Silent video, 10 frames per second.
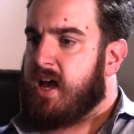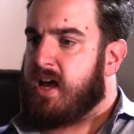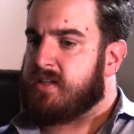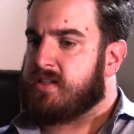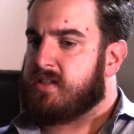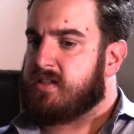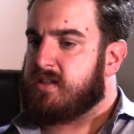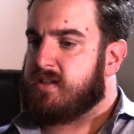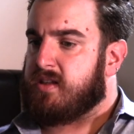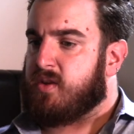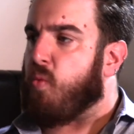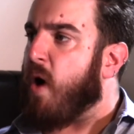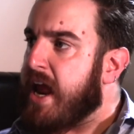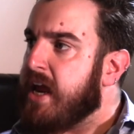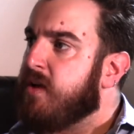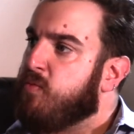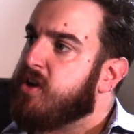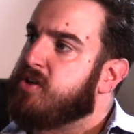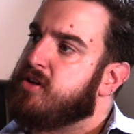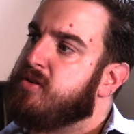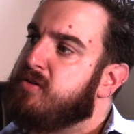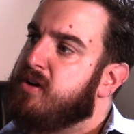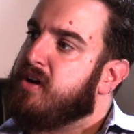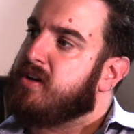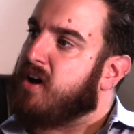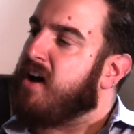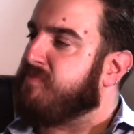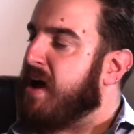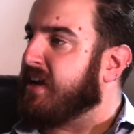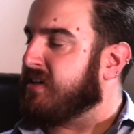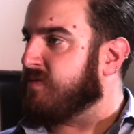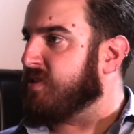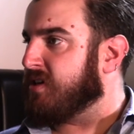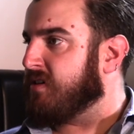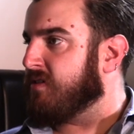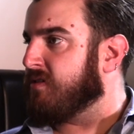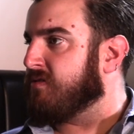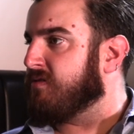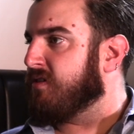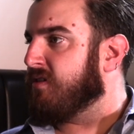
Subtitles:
Has the way in which you dive back into material